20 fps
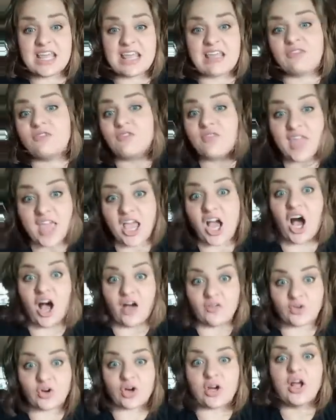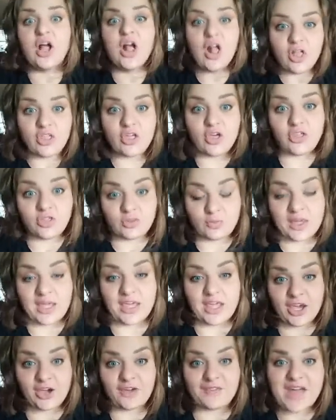if they offer the
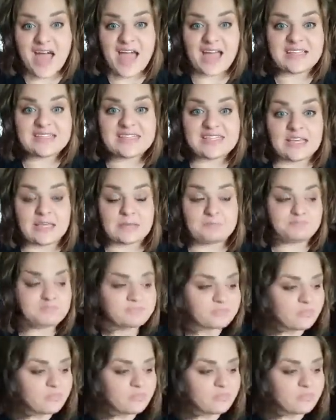3-year vaccine.